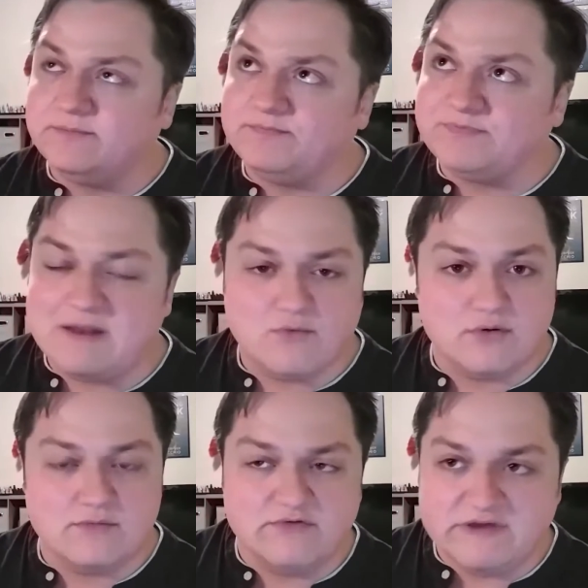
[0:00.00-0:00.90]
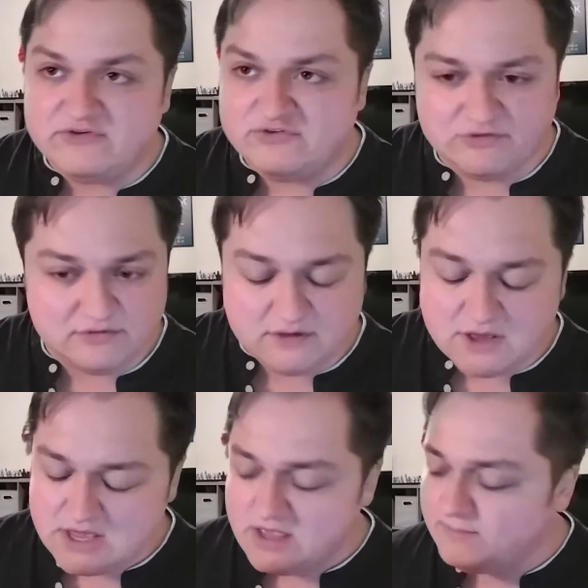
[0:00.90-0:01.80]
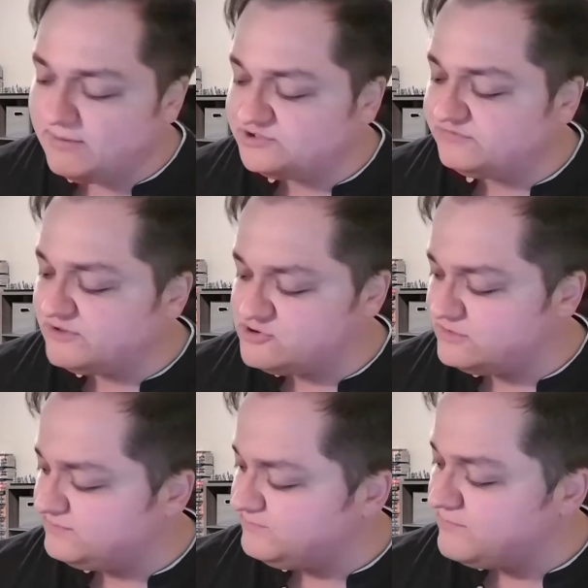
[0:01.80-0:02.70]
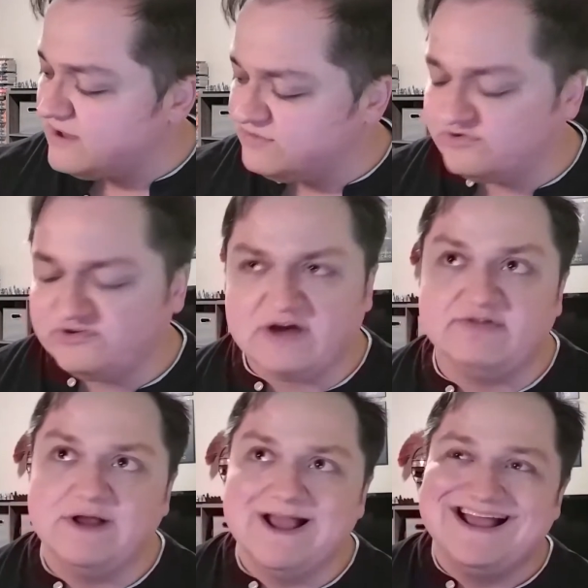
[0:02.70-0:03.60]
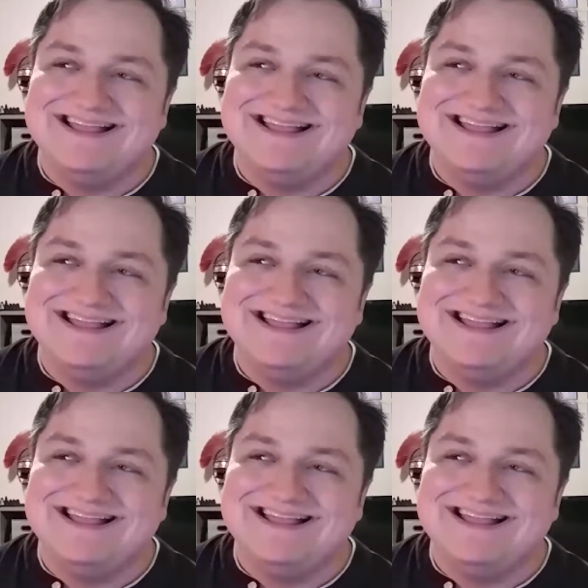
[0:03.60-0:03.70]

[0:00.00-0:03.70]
10 more movies and a bunch of other stuff.